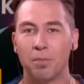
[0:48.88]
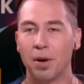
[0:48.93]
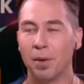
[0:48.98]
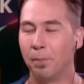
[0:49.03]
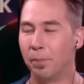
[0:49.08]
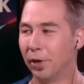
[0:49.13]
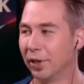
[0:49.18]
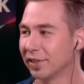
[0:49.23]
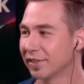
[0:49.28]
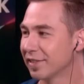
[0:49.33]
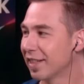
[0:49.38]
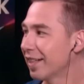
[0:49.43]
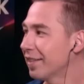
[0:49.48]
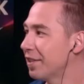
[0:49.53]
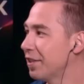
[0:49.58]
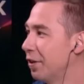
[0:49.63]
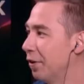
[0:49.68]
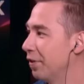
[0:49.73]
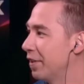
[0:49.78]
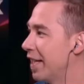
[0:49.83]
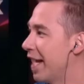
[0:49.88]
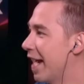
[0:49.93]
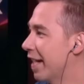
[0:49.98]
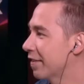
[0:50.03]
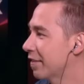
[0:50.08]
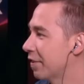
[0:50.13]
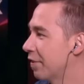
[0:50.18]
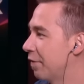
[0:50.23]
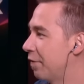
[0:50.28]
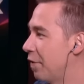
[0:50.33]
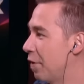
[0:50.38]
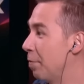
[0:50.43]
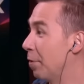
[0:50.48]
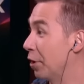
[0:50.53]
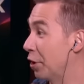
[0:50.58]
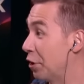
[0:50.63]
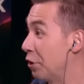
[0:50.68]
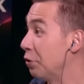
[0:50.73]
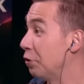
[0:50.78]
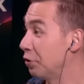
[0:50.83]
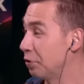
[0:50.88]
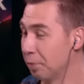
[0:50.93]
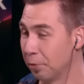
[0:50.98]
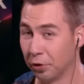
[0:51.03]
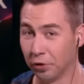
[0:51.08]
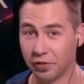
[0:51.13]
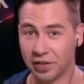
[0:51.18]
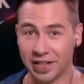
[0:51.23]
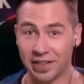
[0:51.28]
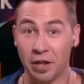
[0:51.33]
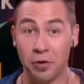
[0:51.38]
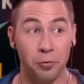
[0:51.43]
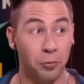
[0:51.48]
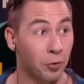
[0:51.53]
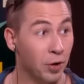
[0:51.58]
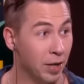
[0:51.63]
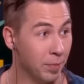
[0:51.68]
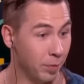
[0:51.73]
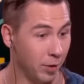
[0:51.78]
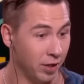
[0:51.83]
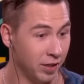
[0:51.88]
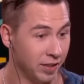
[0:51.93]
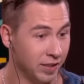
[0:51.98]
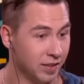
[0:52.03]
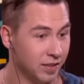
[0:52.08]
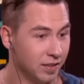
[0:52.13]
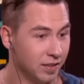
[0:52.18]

But Bert's not the only actor to film a huge movie and then rip on it.